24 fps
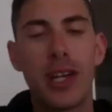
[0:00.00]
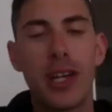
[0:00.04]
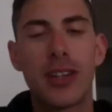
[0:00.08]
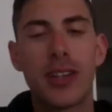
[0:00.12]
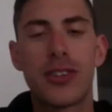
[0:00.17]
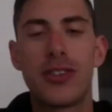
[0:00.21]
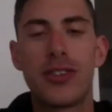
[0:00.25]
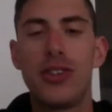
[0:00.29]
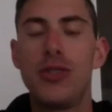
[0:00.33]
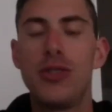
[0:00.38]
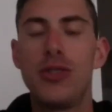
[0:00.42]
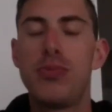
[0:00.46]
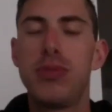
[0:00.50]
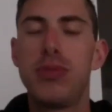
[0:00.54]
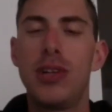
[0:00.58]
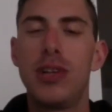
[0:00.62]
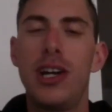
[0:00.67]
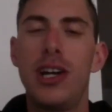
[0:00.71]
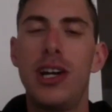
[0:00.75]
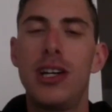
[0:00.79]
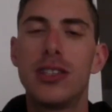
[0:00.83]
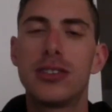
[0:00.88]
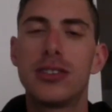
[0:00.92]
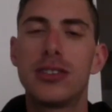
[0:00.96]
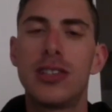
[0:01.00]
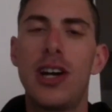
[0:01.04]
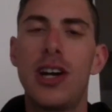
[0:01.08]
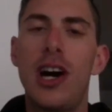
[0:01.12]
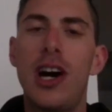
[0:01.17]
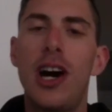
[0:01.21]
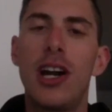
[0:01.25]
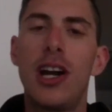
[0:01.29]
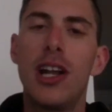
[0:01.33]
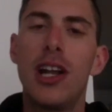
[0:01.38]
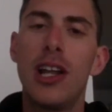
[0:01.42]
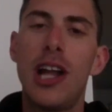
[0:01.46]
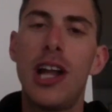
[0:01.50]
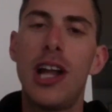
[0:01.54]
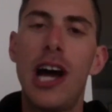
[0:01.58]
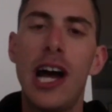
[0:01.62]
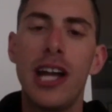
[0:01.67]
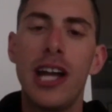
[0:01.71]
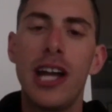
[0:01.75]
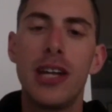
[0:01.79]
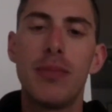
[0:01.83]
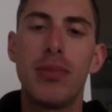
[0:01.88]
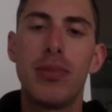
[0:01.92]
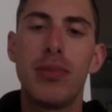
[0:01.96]
two players on a
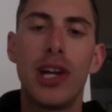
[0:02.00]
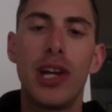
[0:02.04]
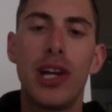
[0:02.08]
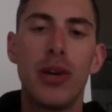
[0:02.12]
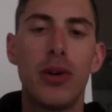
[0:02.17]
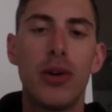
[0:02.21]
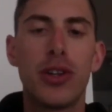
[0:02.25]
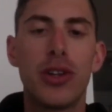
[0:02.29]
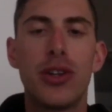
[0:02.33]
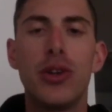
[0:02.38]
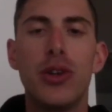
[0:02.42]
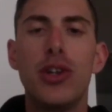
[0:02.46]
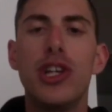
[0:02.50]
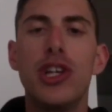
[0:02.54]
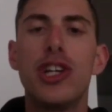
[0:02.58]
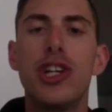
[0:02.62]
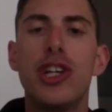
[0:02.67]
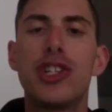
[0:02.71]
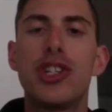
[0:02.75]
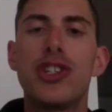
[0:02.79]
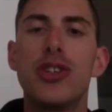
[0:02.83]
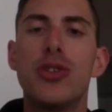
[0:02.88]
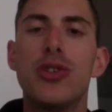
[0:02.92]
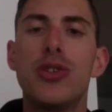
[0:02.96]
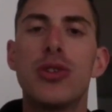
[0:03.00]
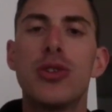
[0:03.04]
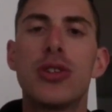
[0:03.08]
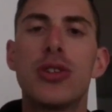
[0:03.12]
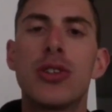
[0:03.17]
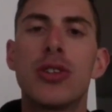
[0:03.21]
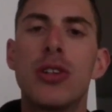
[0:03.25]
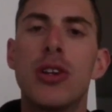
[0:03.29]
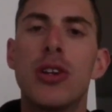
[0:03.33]
line to play with. Who do you choose?